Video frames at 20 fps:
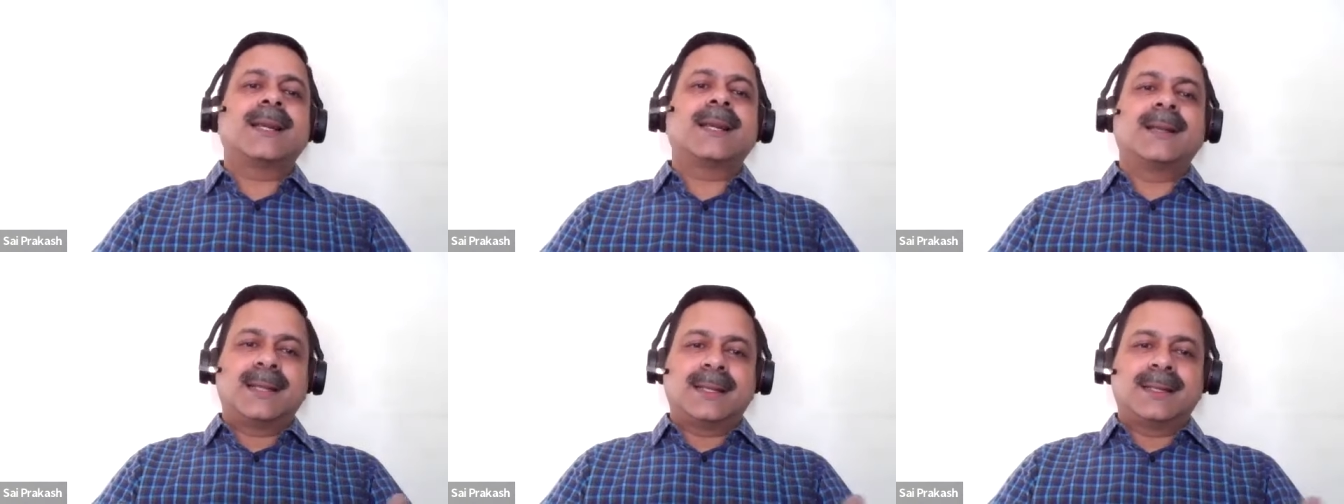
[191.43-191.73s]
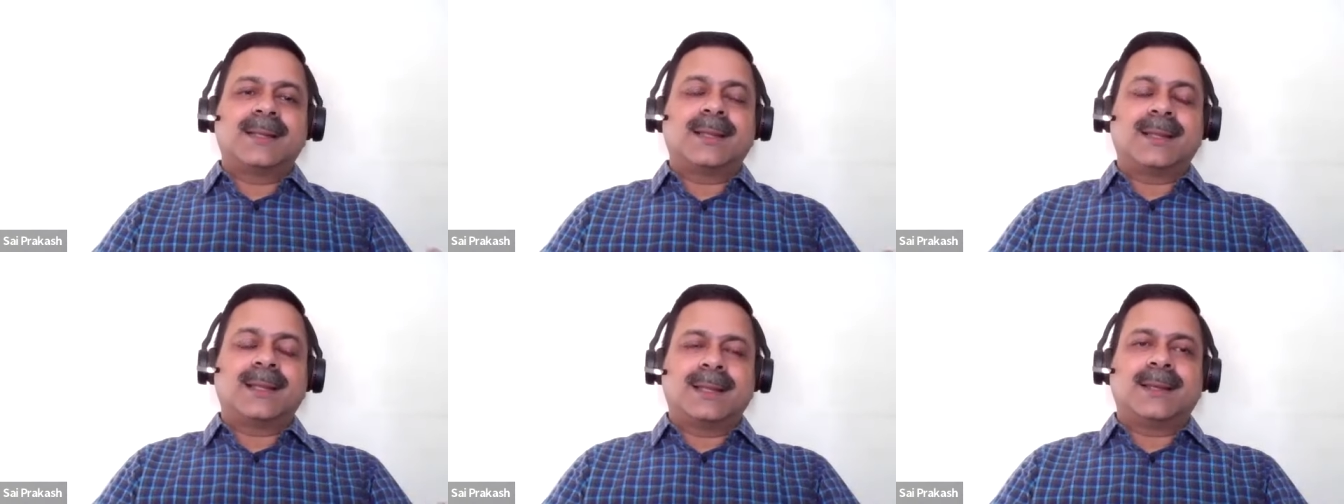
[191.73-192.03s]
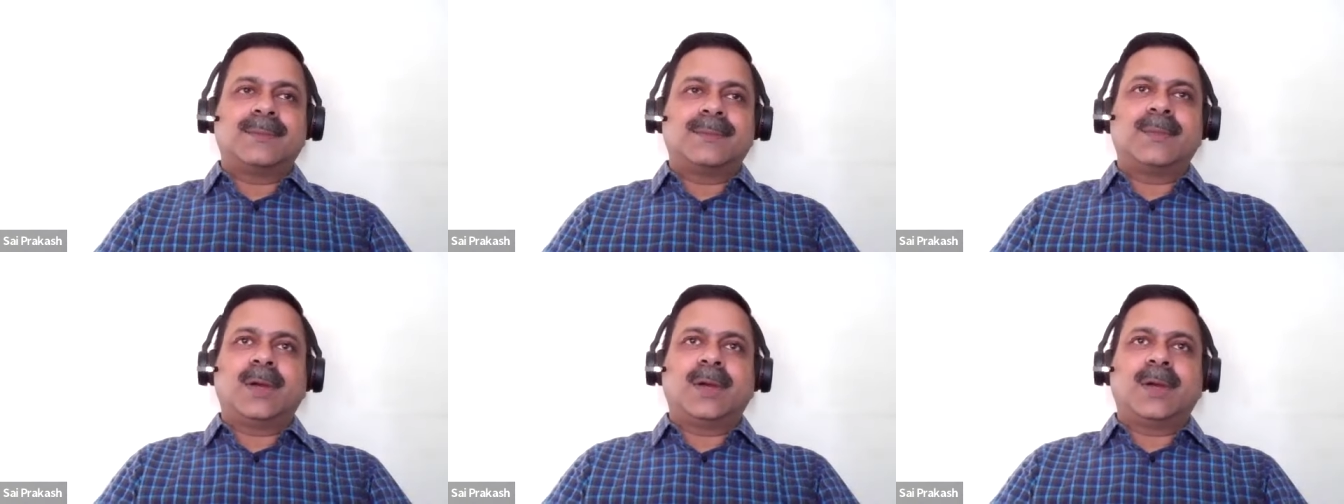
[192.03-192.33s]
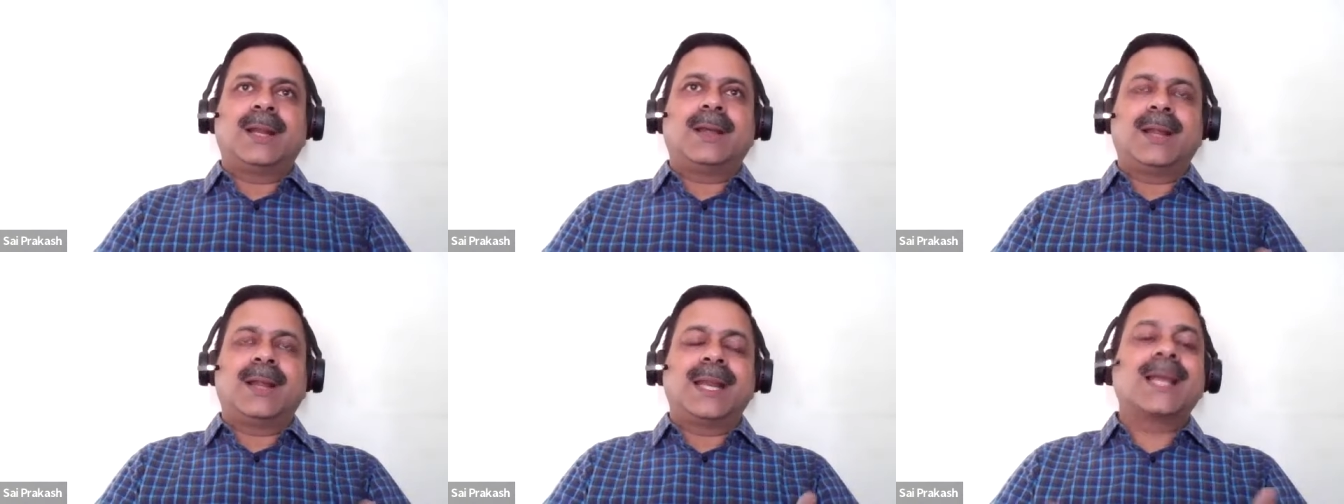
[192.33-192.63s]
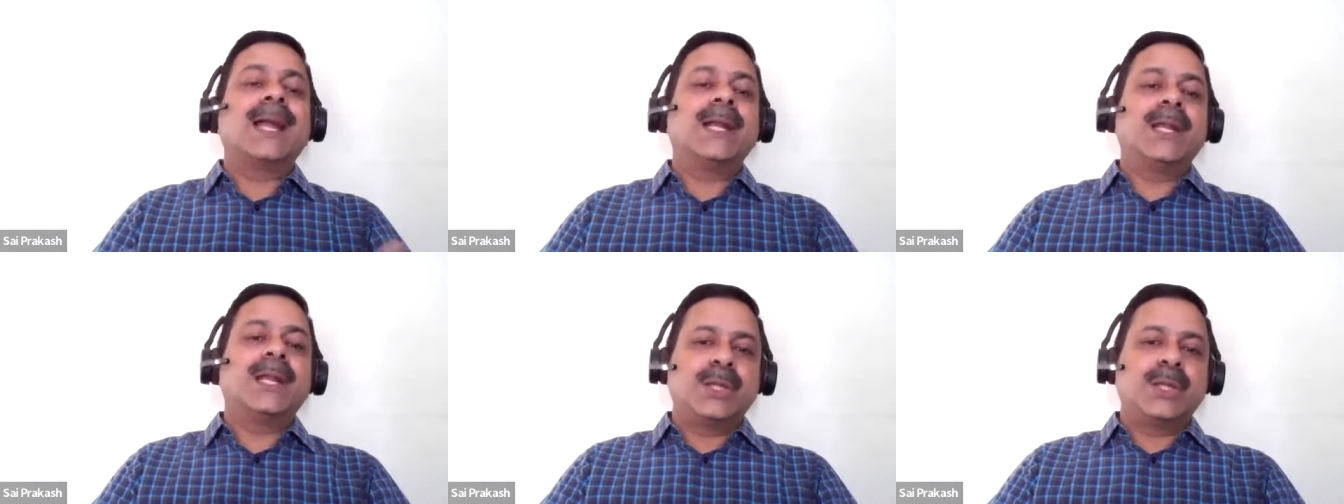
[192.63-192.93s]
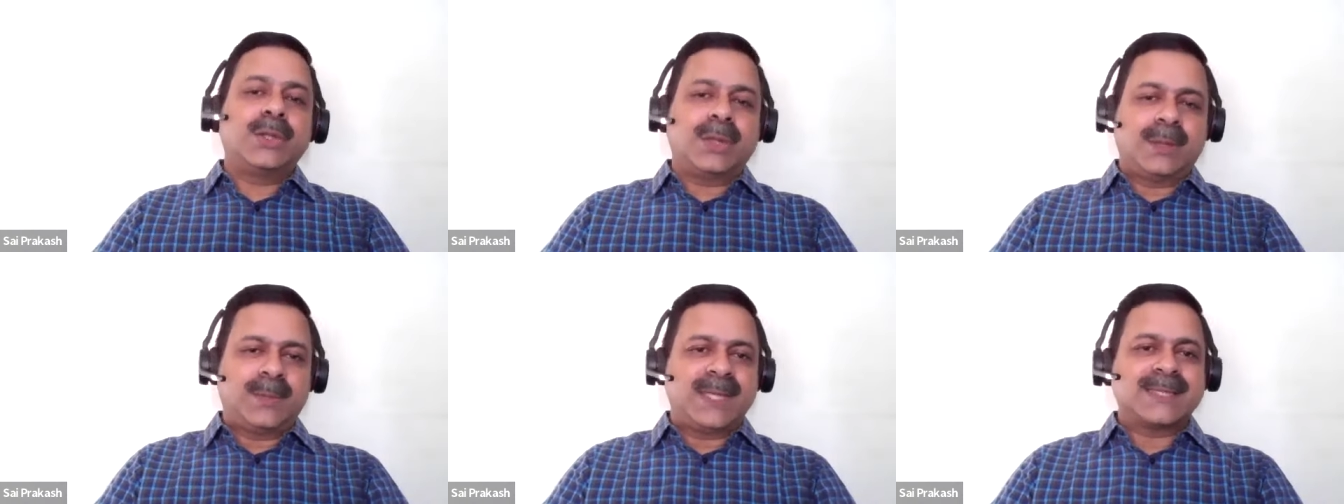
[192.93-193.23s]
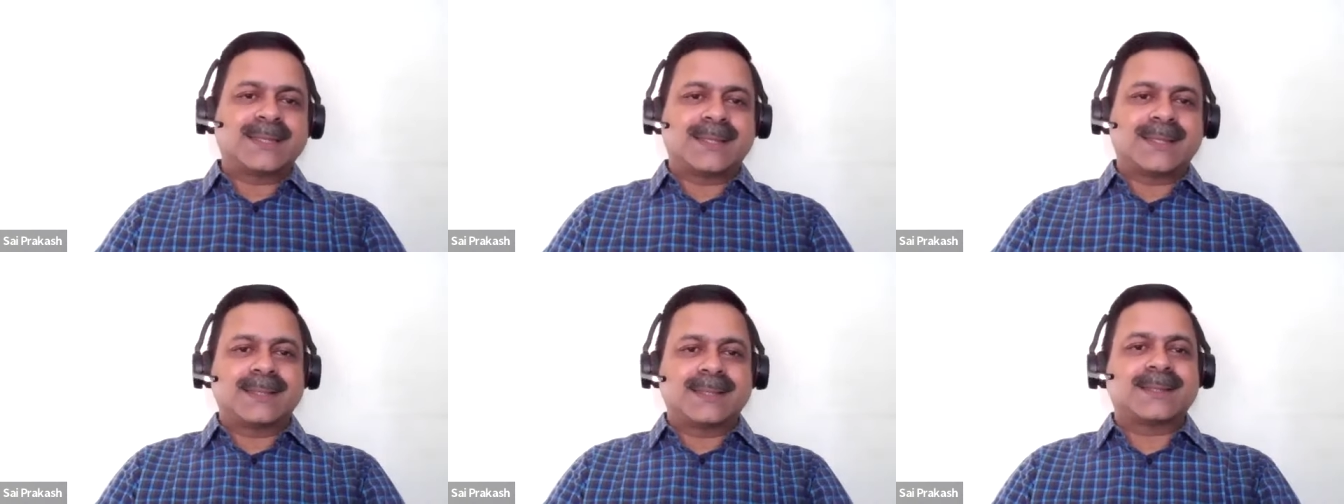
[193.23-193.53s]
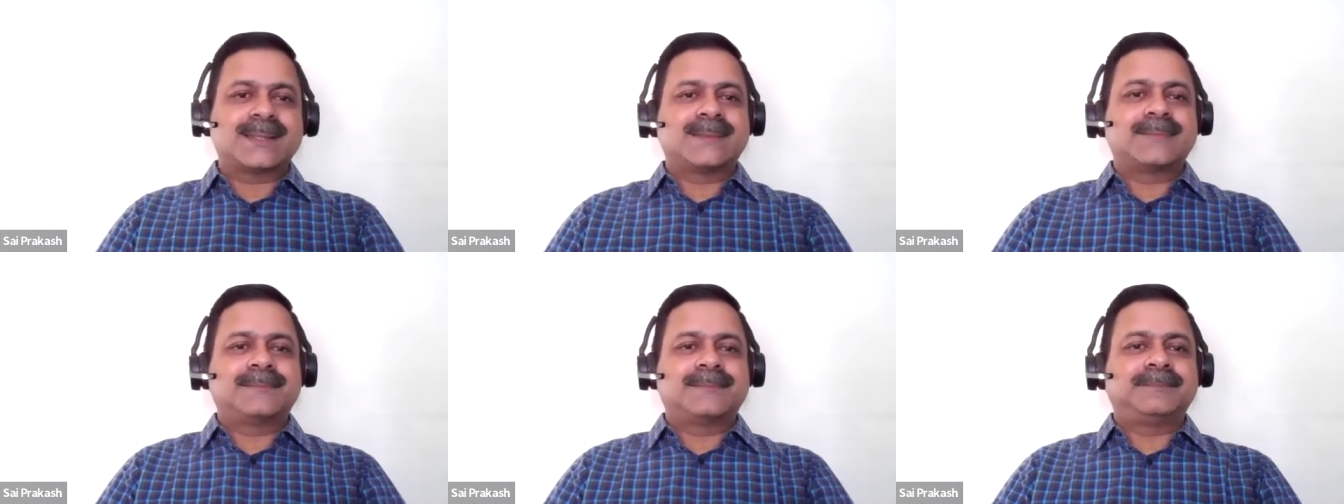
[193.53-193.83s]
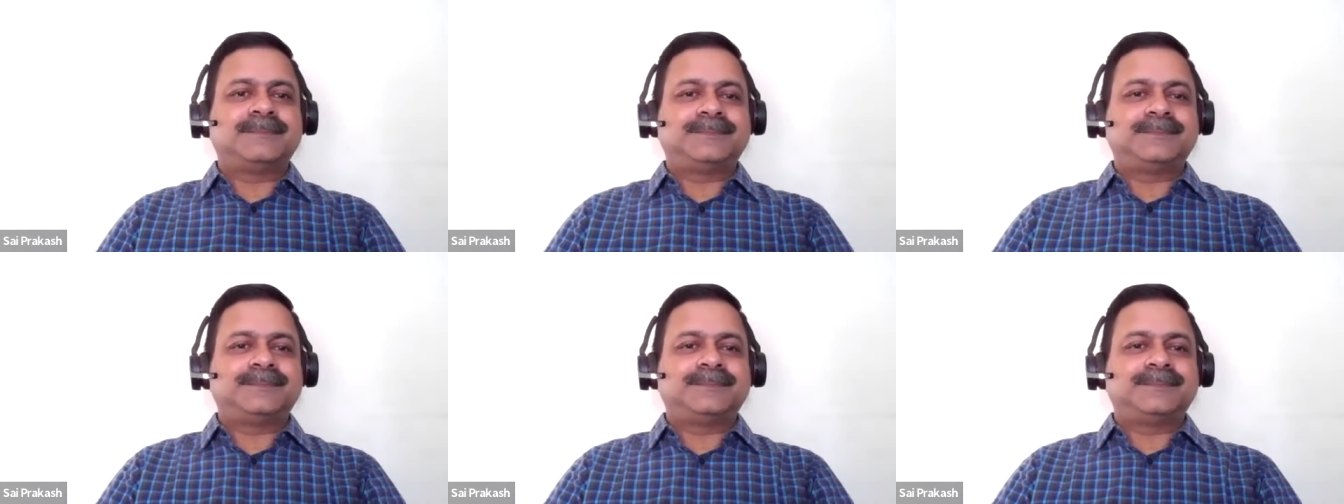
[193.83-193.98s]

and uh, on, on a continual basis.